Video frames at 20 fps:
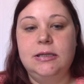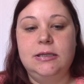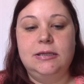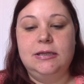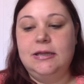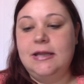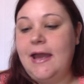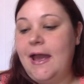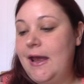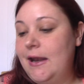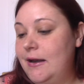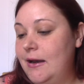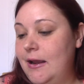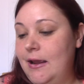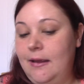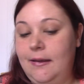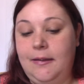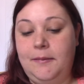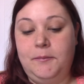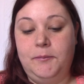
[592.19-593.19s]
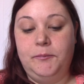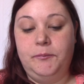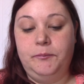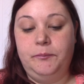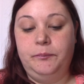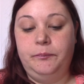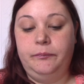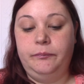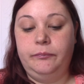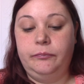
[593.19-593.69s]
That
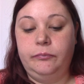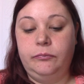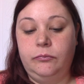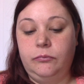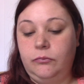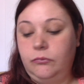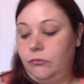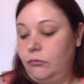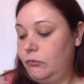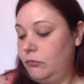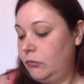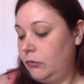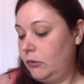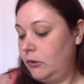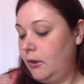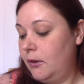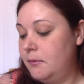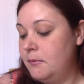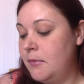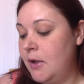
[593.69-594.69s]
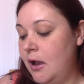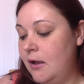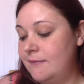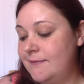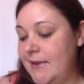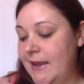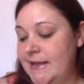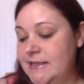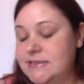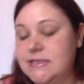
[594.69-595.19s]
mauve
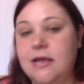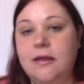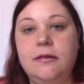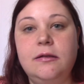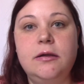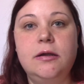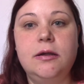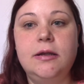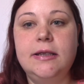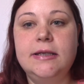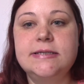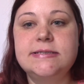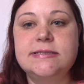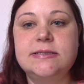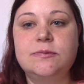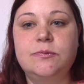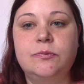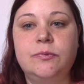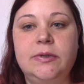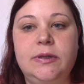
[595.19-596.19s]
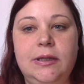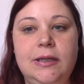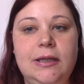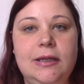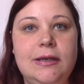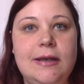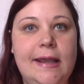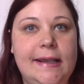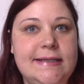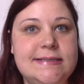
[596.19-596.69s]
ice color is really
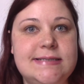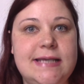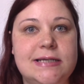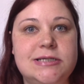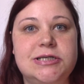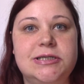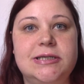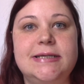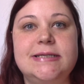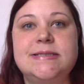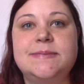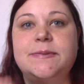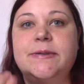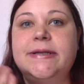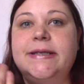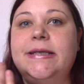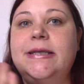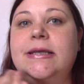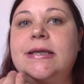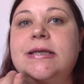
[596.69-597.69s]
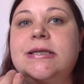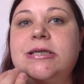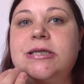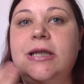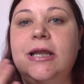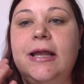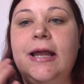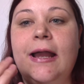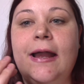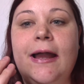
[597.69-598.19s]
nice, actually. It's pretty
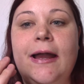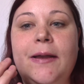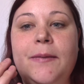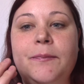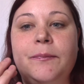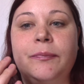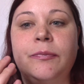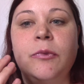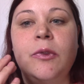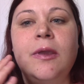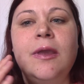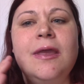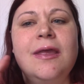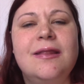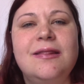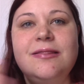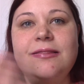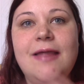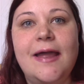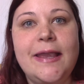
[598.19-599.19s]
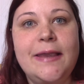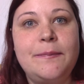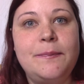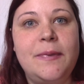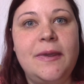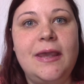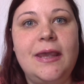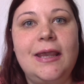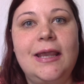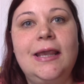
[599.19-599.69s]
light
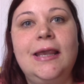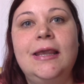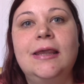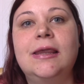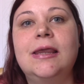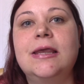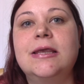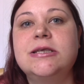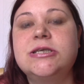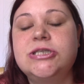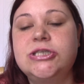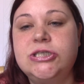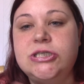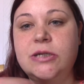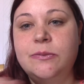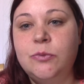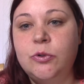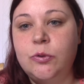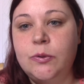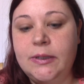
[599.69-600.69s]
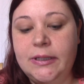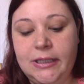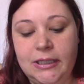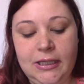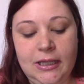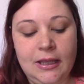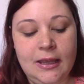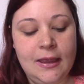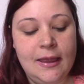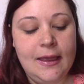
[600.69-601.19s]
pink,
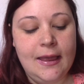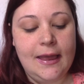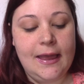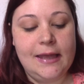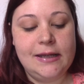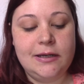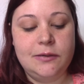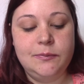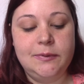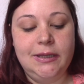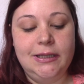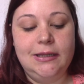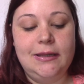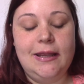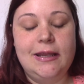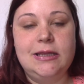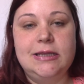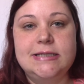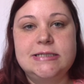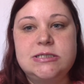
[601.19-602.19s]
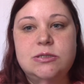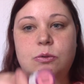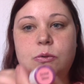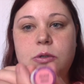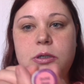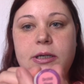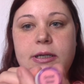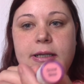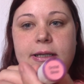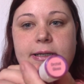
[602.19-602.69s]
shimmery, and I really like this
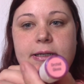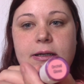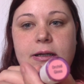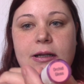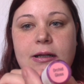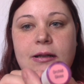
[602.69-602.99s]
orchid